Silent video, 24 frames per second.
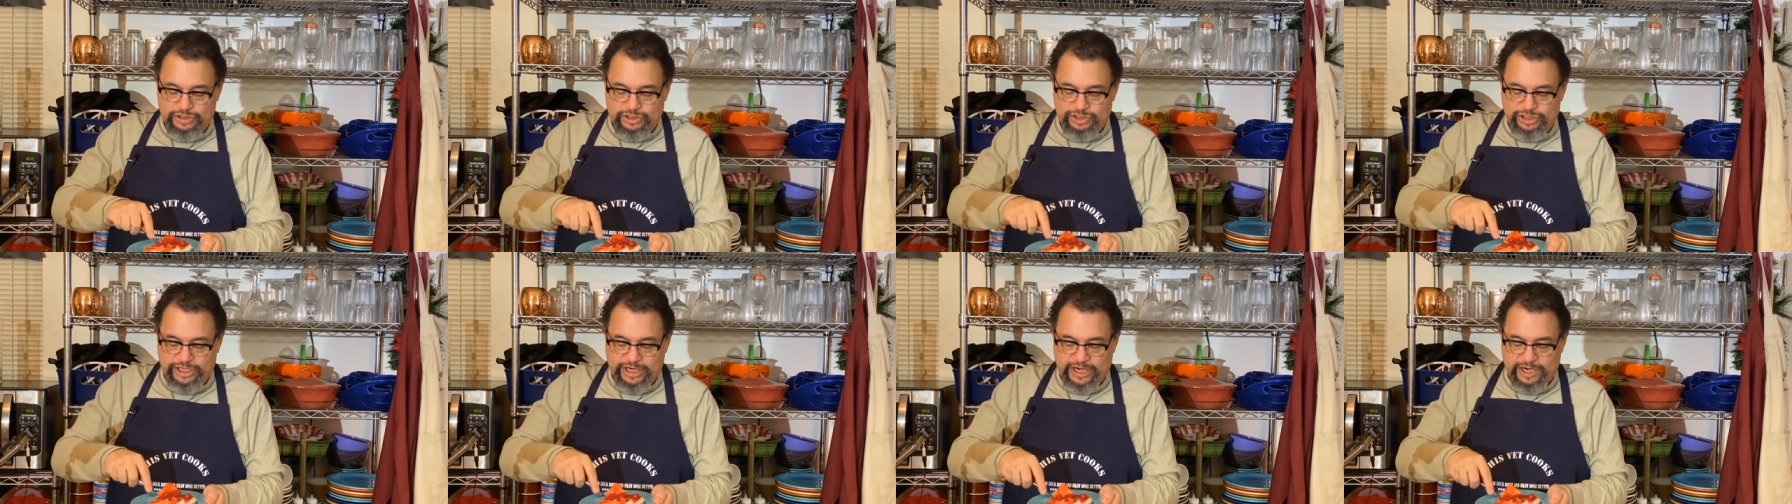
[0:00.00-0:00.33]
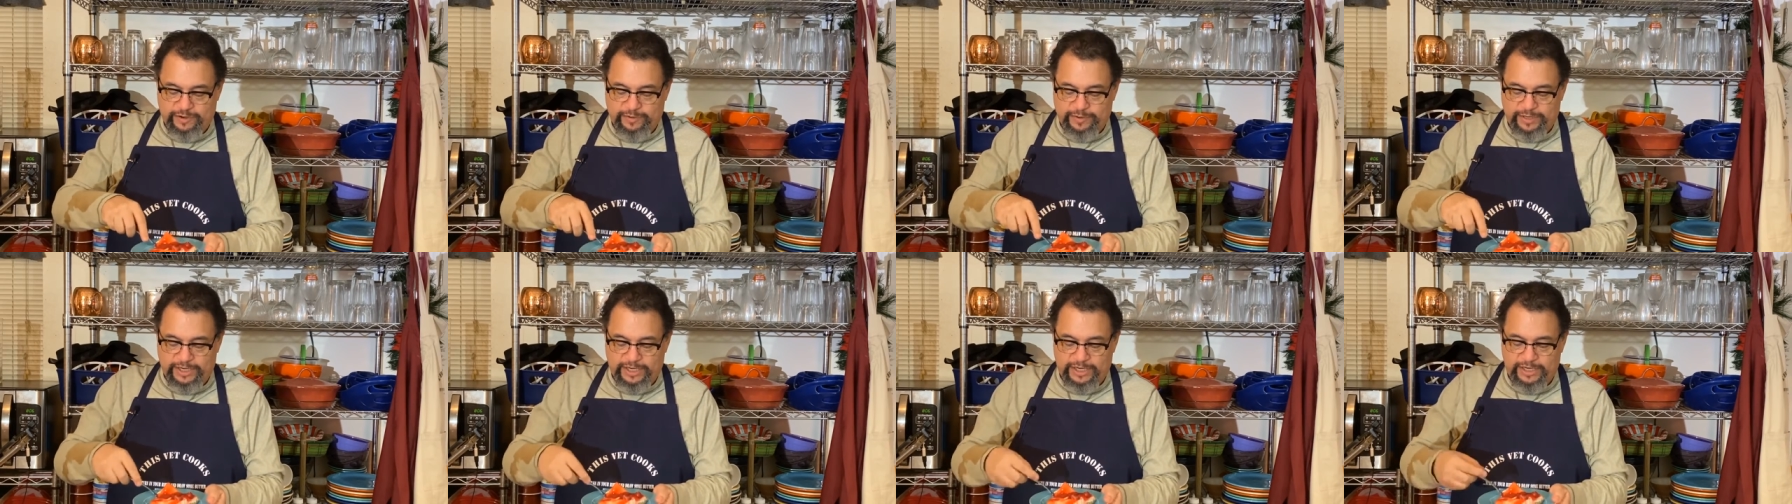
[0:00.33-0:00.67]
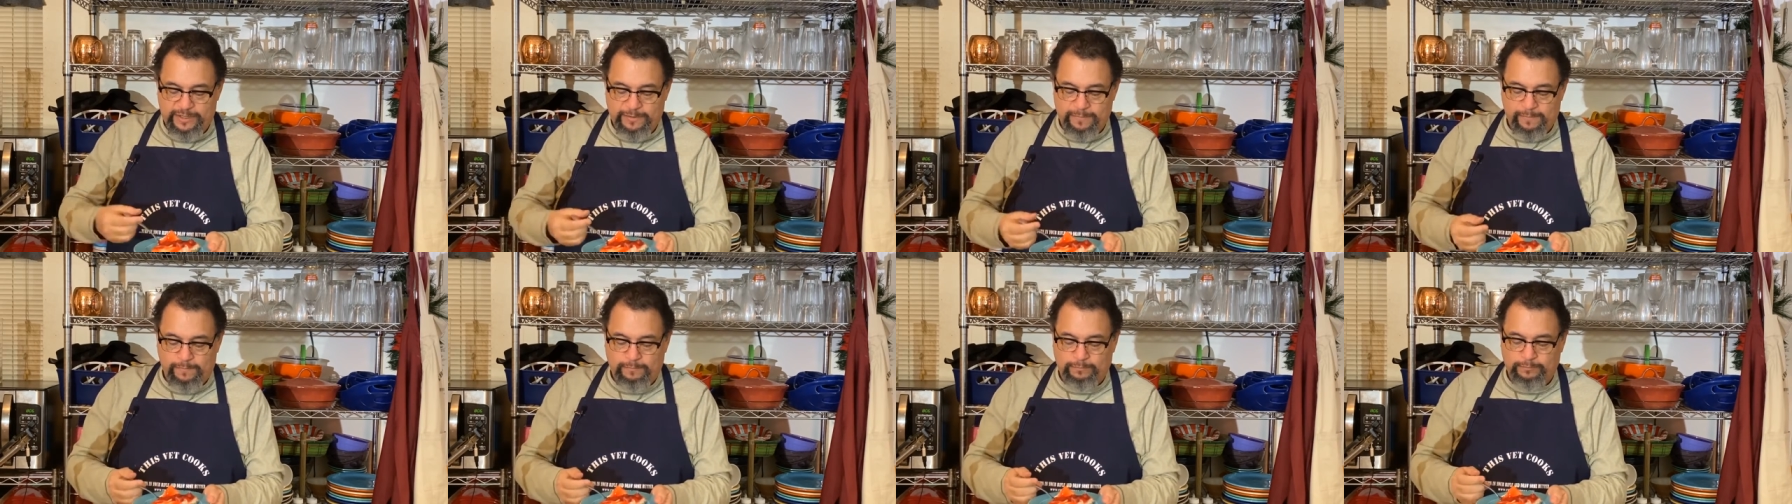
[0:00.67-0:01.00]

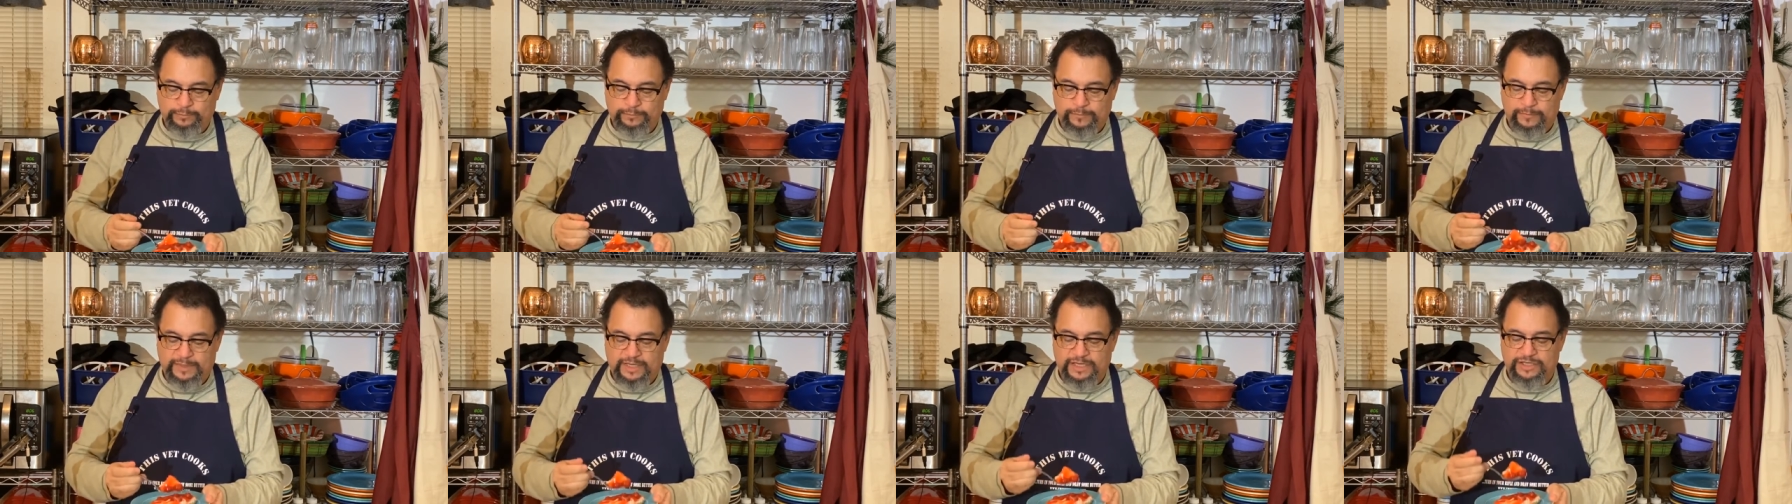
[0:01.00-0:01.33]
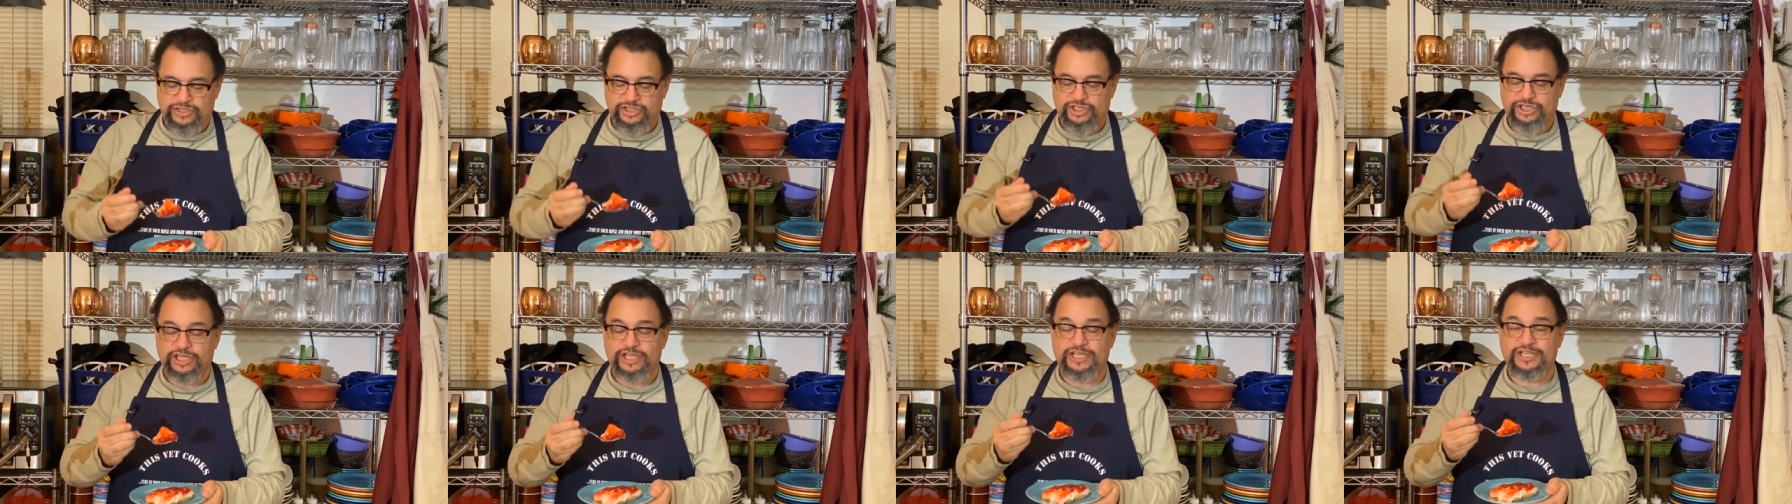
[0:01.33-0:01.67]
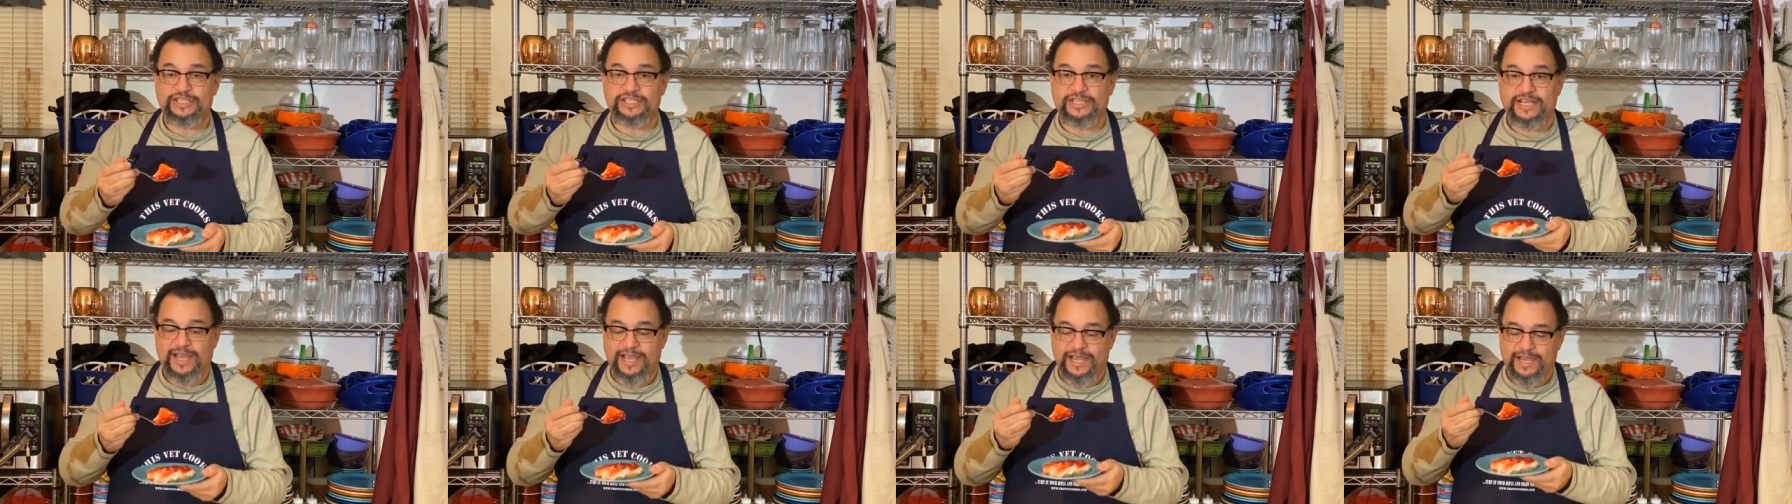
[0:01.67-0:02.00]
Cherry
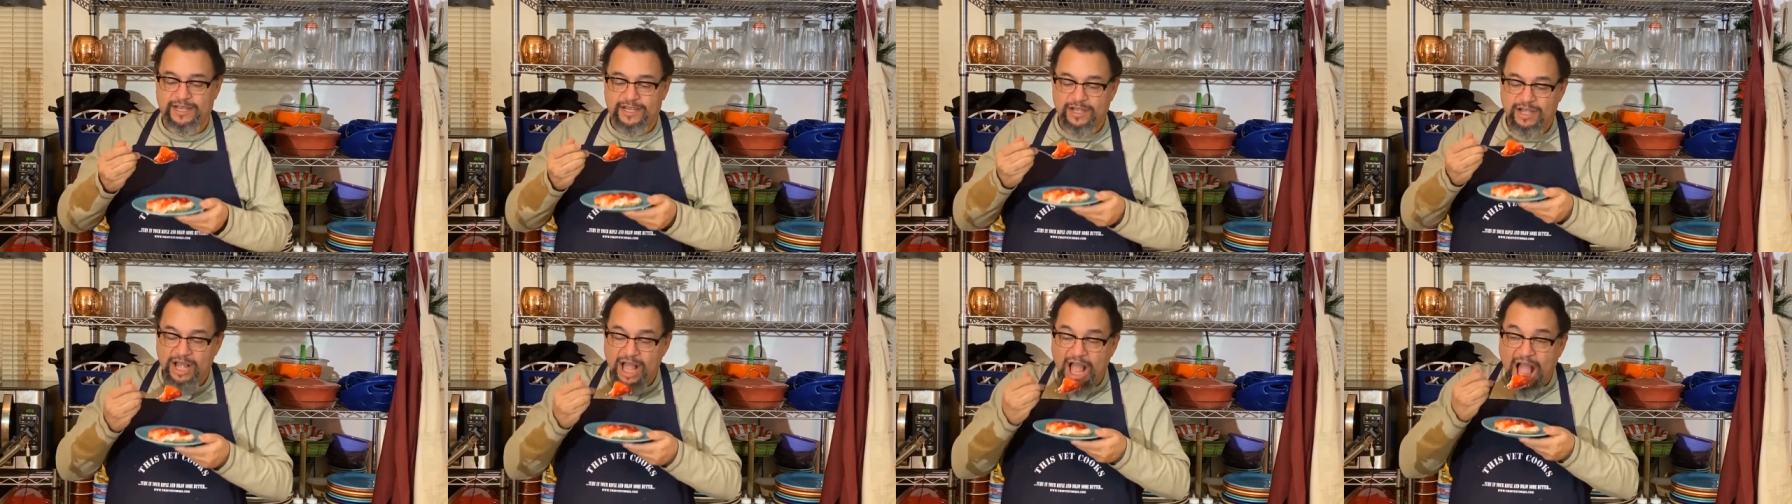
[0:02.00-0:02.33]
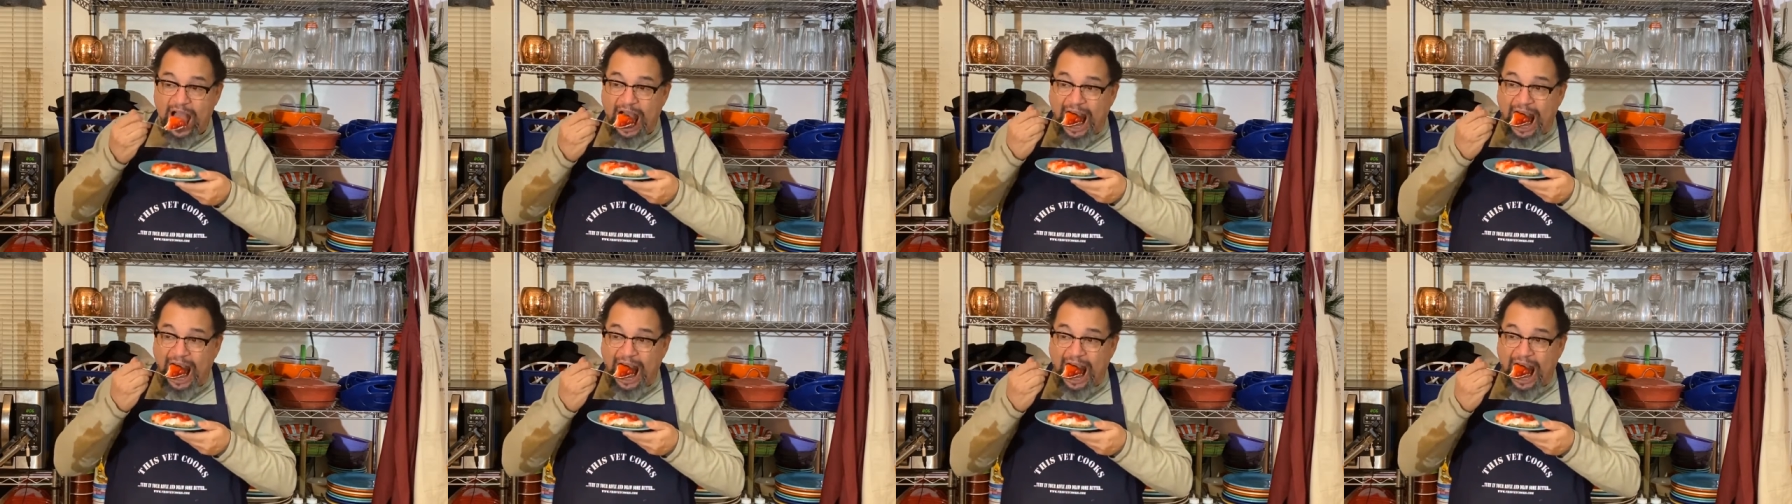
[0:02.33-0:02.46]
cheesecake.